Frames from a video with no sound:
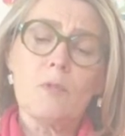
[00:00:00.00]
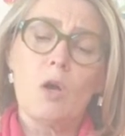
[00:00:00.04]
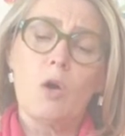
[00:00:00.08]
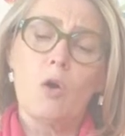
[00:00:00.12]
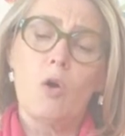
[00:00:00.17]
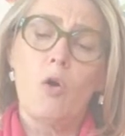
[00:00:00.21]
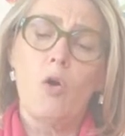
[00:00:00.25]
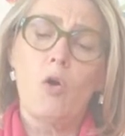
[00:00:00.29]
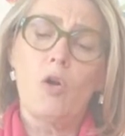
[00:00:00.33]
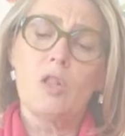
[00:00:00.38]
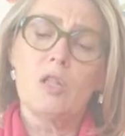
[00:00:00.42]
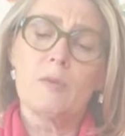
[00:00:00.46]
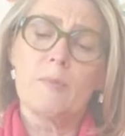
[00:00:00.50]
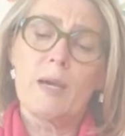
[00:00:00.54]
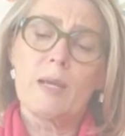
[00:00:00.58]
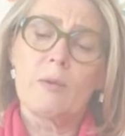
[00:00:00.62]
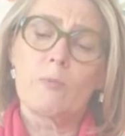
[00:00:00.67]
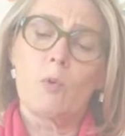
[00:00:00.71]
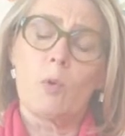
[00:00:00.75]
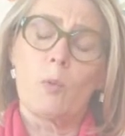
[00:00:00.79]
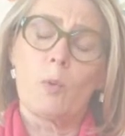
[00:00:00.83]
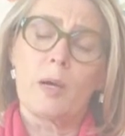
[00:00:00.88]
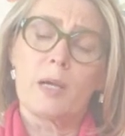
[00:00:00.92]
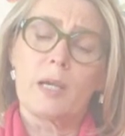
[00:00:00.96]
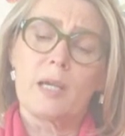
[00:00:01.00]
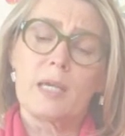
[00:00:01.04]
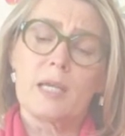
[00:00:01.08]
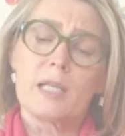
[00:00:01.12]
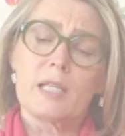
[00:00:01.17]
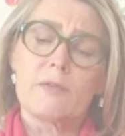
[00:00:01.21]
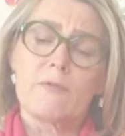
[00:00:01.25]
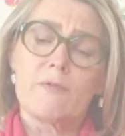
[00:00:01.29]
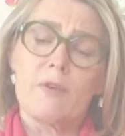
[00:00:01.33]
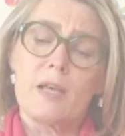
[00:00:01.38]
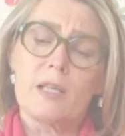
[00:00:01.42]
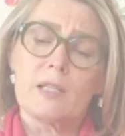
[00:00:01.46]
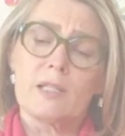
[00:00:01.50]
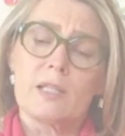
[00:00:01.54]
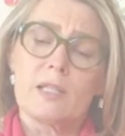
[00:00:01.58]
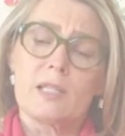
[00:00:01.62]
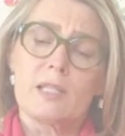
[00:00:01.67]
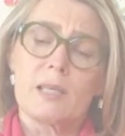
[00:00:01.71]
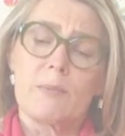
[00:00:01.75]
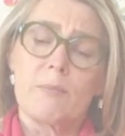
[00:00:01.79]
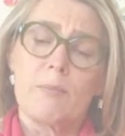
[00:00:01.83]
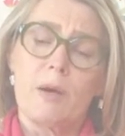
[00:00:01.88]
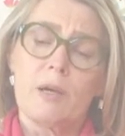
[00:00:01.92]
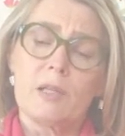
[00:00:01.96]
All the men were working as fast as
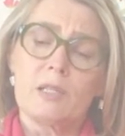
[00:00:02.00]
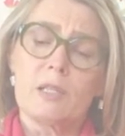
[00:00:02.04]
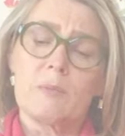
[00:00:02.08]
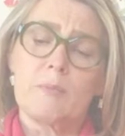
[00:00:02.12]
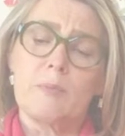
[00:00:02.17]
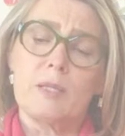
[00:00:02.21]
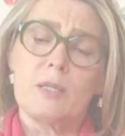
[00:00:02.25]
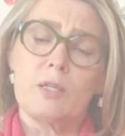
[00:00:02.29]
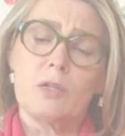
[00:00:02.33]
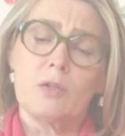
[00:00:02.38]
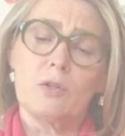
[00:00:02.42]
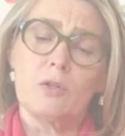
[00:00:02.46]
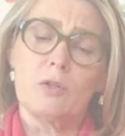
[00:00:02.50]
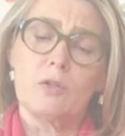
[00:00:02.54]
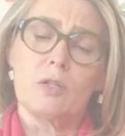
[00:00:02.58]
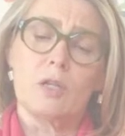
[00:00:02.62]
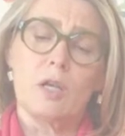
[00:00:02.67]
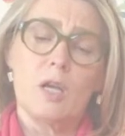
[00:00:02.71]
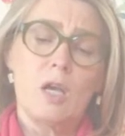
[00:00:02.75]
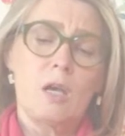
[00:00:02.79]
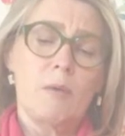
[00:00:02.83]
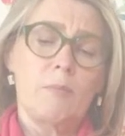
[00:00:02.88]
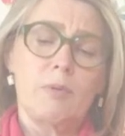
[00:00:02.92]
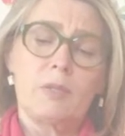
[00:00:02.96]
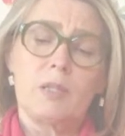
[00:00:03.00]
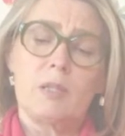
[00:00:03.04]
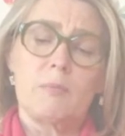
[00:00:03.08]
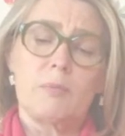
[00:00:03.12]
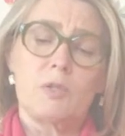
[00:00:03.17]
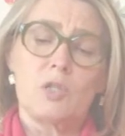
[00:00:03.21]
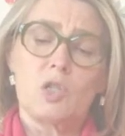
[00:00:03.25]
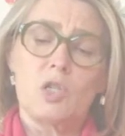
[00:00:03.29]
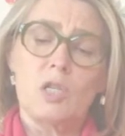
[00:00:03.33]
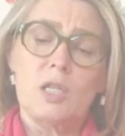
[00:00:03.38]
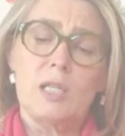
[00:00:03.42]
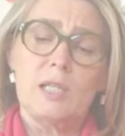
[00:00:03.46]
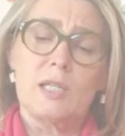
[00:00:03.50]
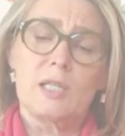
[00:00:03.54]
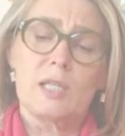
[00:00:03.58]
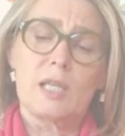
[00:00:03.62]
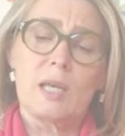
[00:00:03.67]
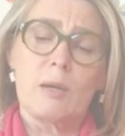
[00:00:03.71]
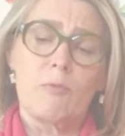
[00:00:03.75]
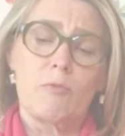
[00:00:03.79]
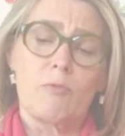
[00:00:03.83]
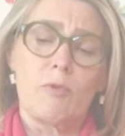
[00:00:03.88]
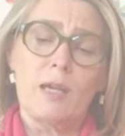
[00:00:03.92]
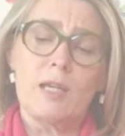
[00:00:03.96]
they possibly could, but the machines
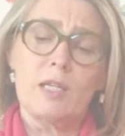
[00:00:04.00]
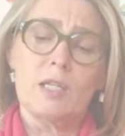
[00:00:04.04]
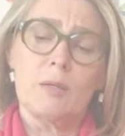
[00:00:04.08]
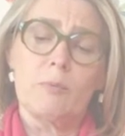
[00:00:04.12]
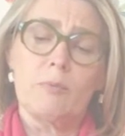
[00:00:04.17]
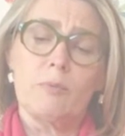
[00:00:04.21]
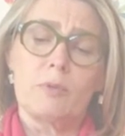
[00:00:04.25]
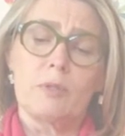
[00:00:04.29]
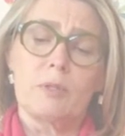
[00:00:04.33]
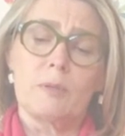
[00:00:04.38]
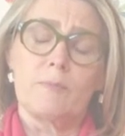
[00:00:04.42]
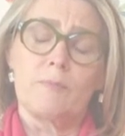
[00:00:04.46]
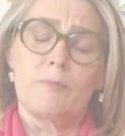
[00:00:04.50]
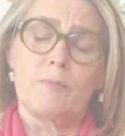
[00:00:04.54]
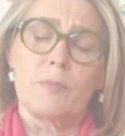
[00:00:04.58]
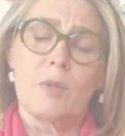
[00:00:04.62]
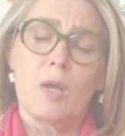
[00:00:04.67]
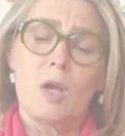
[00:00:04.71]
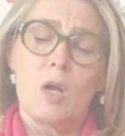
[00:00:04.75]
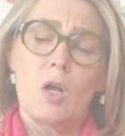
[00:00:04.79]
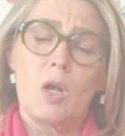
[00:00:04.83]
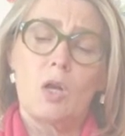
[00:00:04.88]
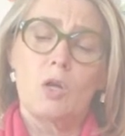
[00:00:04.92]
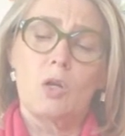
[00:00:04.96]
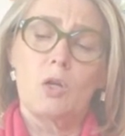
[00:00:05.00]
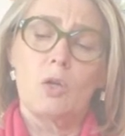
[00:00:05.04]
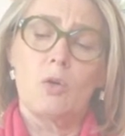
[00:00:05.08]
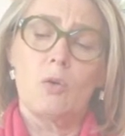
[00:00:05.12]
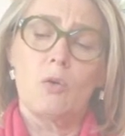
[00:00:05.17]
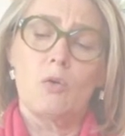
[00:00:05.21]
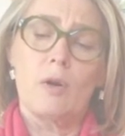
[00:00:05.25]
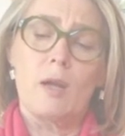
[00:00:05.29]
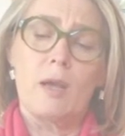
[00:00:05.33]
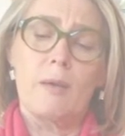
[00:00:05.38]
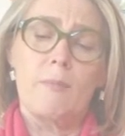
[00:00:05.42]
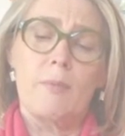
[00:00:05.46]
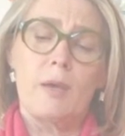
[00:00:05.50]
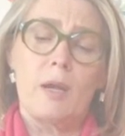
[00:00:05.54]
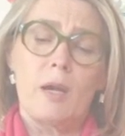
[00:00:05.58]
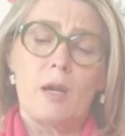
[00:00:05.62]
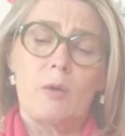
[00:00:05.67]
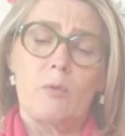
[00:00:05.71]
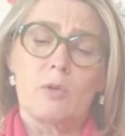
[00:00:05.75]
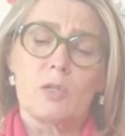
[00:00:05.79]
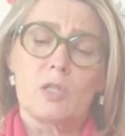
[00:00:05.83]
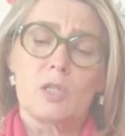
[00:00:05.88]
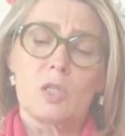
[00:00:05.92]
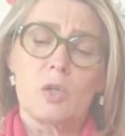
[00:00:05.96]
kept right up with them. Laura and Mary
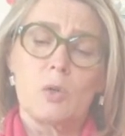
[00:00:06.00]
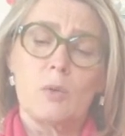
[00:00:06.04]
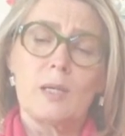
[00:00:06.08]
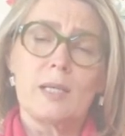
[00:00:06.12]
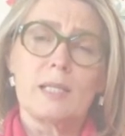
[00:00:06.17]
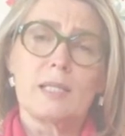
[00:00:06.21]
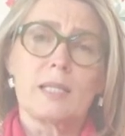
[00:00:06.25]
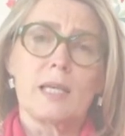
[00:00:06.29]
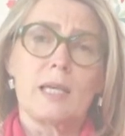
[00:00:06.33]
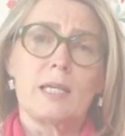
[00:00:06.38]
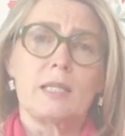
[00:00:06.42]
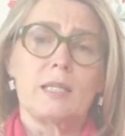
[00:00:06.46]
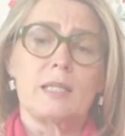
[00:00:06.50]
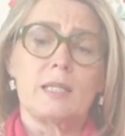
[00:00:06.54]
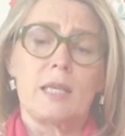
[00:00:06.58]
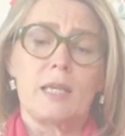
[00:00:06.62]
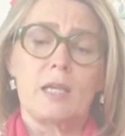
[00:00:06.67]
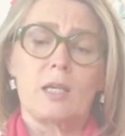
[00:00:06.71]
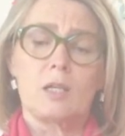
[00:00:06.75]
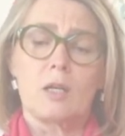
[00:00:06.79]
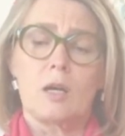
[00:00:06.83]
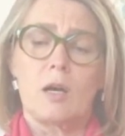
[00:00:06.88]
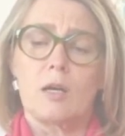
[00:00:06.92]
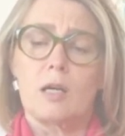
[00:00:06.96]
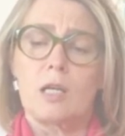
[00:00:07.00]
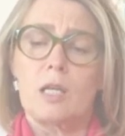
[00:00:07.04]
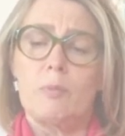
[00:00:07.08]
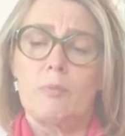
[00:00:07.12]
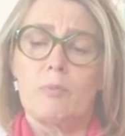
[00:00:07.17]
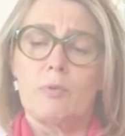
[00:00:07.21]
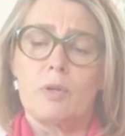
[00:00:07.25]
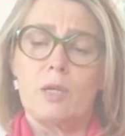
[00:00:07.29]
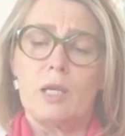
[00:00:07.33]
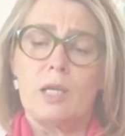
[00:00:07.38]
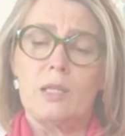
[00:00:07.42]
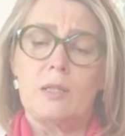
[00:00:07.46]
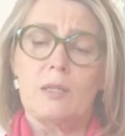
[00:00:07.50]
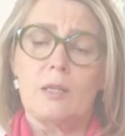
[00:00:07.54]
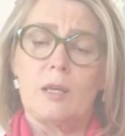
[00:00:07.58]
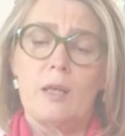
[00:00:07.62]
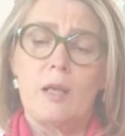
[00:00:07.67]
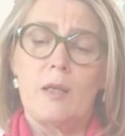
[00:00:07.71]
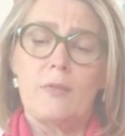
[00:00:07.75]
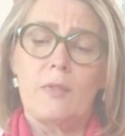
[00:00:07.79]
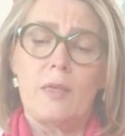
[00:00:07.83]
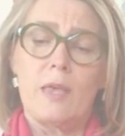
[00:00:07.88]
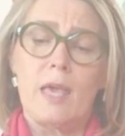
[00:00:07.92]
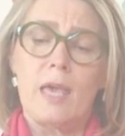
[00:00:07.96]
were so excited they could hardly breathe.
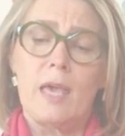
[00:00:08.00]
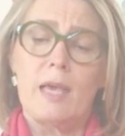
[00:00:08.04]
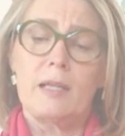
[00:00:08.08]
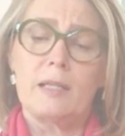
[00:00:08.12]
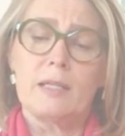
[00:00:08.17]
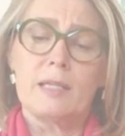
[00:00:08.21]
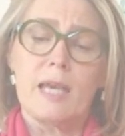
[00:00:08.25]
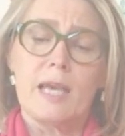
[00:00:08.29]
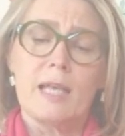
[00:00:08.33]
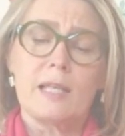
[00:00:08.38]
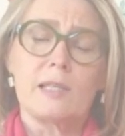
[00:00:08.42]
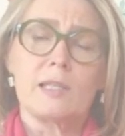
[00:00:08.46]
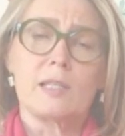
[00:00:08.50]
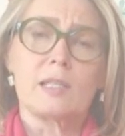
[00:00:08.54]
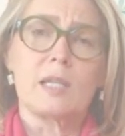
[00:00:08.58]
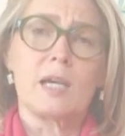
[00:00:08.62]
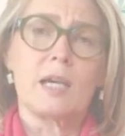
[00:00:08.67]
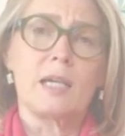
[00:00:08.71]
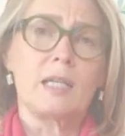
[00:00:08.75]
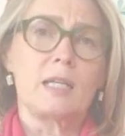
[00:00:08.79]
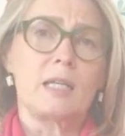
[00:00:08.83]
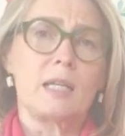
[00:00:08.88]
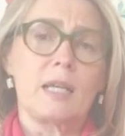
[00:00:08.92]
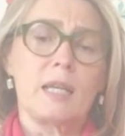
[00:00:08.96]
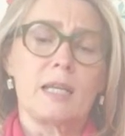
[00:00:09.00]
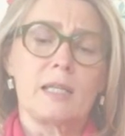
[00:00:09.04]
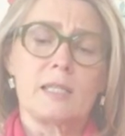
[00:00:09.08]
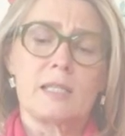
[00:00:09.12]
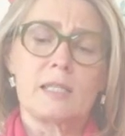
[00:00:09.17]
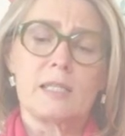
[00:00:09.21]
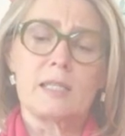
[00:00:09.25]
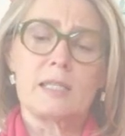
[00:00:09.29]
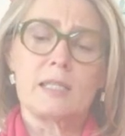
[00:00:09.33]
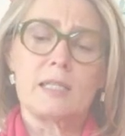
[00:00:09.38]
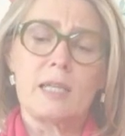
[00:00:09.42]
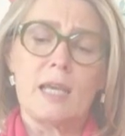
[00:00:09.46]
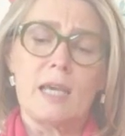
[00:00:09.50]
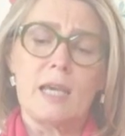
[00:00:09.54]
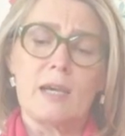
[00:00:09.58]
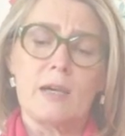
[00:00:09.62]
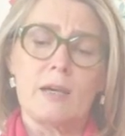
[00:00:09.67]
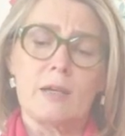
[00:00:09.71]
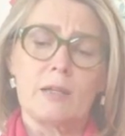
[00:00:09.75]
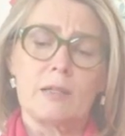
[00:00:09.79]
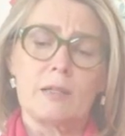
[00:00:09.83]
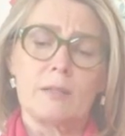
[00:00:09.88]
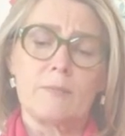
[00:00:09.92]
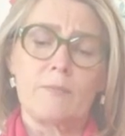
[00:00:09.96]
They held hands tightly and
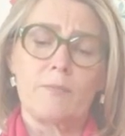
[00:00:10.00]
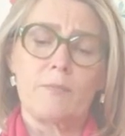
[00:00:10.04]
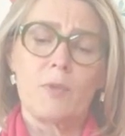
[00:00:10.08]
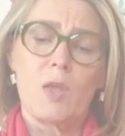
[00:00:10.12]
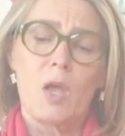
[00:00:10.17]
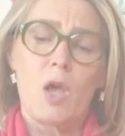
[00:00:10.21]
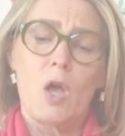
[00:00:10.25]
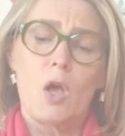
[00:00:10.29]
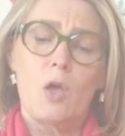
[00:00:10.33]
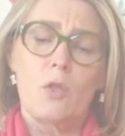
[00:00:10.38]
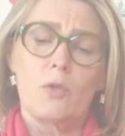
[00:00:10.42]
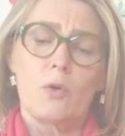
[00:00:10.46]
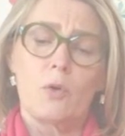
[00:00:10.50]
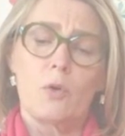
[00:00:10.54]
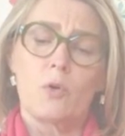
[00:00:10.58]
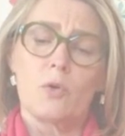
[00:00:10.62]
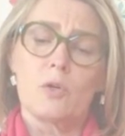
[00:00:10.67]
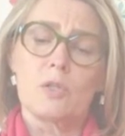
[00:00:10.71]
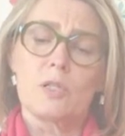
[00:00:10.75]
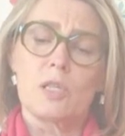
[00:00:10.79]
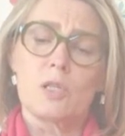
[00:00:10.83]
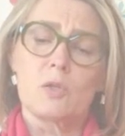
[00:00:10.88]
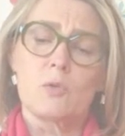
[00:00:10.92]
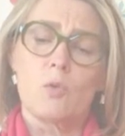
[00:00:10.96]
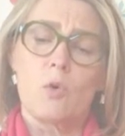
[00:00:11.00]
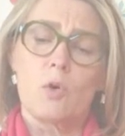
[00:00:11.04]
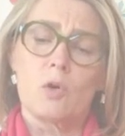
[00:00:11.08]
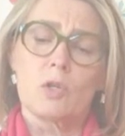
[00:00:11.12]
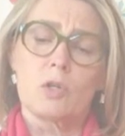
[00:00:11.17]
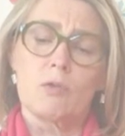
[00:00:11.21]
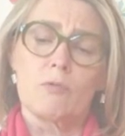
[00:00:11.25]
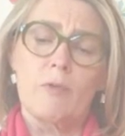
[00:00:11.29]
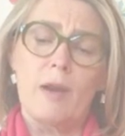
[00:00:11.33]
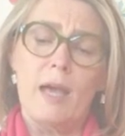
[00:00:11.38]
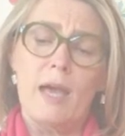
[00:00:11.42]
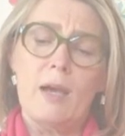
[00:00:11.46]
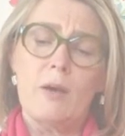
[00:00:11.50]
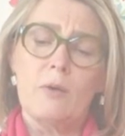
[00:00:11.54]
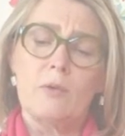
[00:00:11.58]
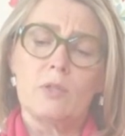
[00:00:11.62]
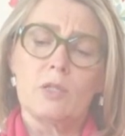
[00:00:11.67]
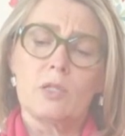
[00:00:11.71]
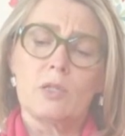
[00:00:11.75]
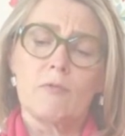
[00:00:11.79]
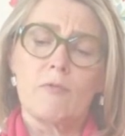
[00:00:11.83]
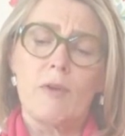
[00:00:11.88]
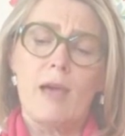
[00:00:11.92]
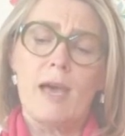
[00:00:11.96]
stared. The horses walked around
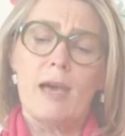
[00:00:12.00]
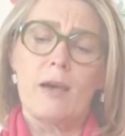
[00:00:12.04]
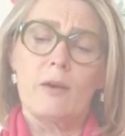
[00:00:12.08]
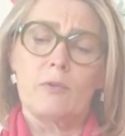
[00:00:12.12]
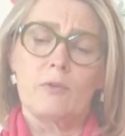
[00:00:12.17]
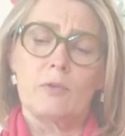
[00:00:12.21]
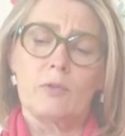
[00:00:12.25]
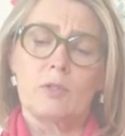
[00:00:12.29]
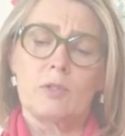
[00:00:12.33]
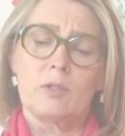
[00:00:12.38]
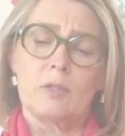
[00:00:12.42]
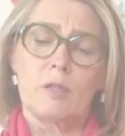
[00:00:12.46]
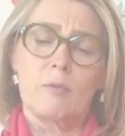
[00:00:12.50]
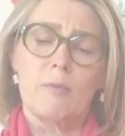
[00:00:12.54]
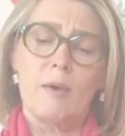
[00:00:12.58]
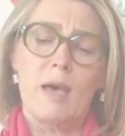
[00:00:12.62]
and around. The